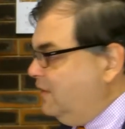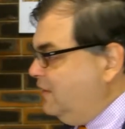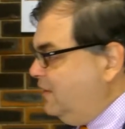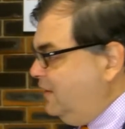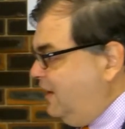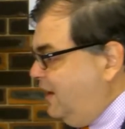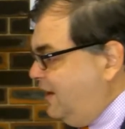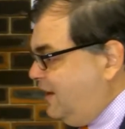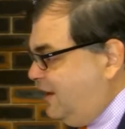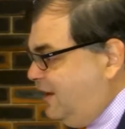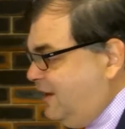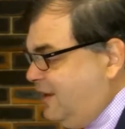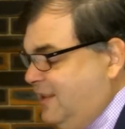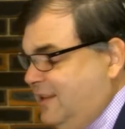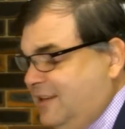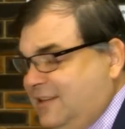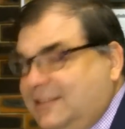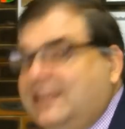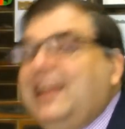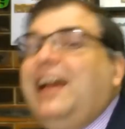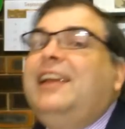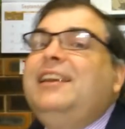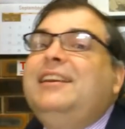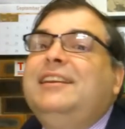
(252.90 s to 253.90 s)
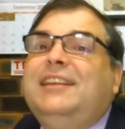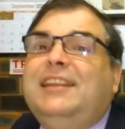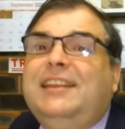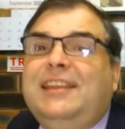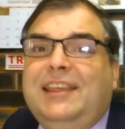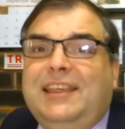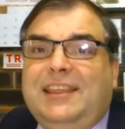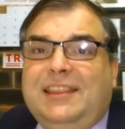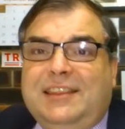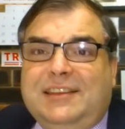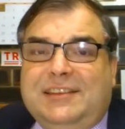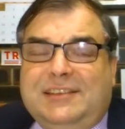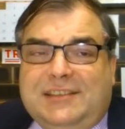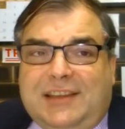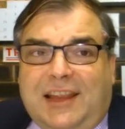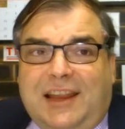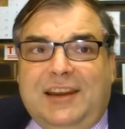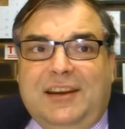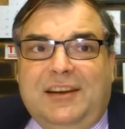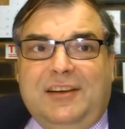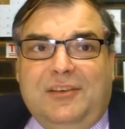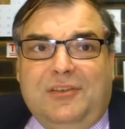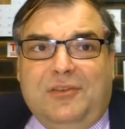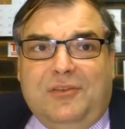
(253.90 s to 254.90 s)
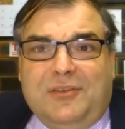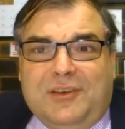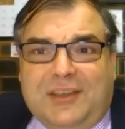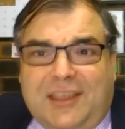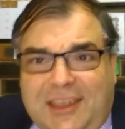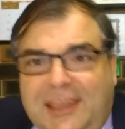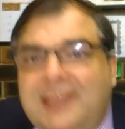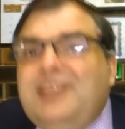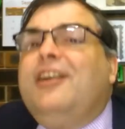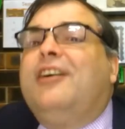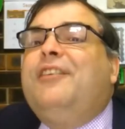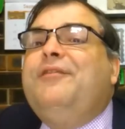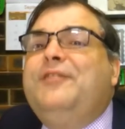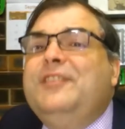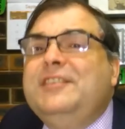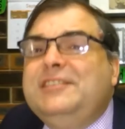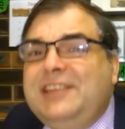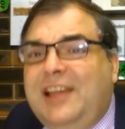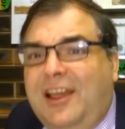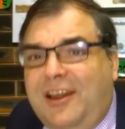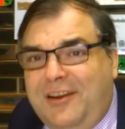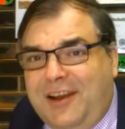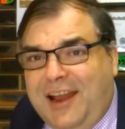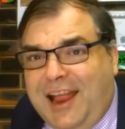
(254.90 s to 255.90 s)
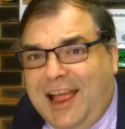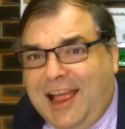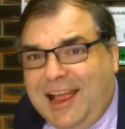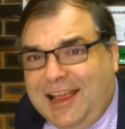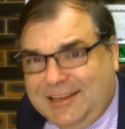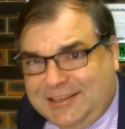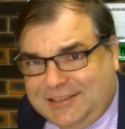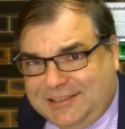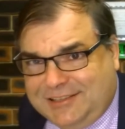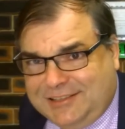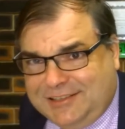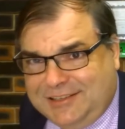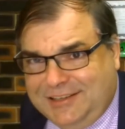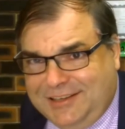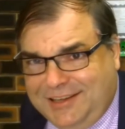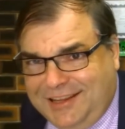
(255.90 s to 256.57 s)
He can the son can the son-in-law can get off his own ass